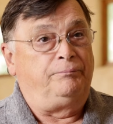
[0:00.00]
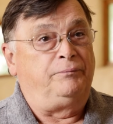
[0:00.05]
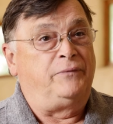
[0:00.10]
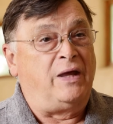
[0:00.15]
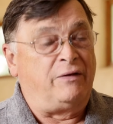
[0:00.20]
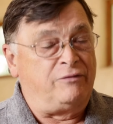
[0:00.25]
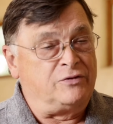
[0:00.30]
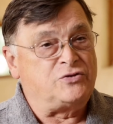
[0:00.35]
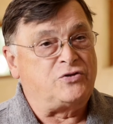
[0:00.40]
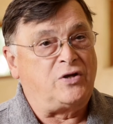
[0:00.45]

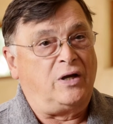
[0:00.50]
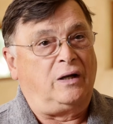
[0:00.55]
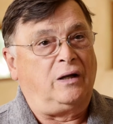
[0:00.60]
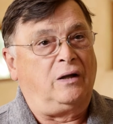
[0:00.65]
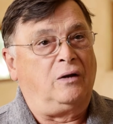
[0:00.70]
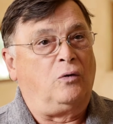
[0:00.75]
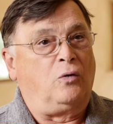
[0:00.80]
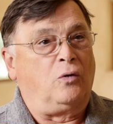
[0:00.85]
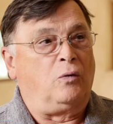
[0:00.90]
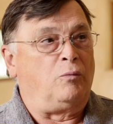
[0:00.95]

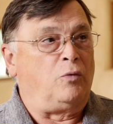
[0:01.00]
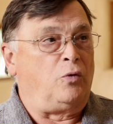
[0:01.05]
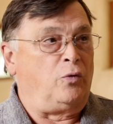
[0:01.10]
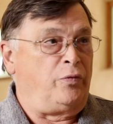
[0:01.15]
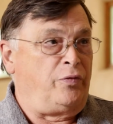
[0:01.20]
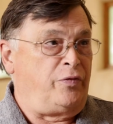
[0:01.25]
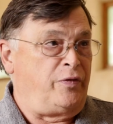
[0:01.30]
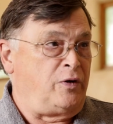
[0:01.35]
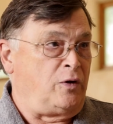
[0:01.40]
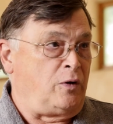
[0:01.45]
devastating
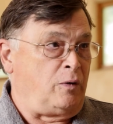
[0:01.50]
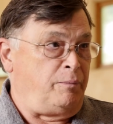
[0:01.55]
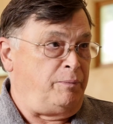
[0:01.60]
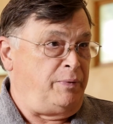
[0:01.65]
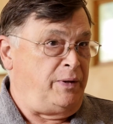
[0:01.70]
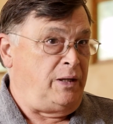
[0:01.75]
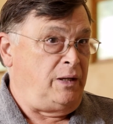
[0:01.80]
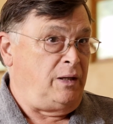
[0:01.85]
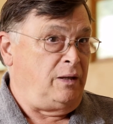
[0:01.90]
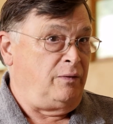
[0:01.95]
hormone
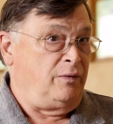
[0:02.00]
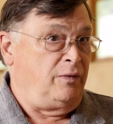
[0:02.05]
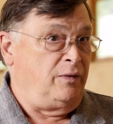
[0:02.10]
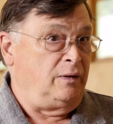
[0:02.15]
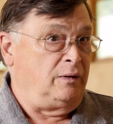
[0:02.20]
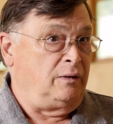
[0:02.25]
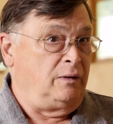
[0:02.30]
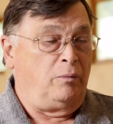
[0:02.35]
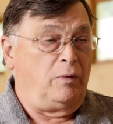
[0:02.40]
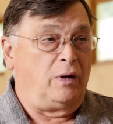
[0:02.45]
therapy
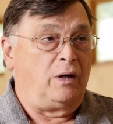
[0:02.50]
that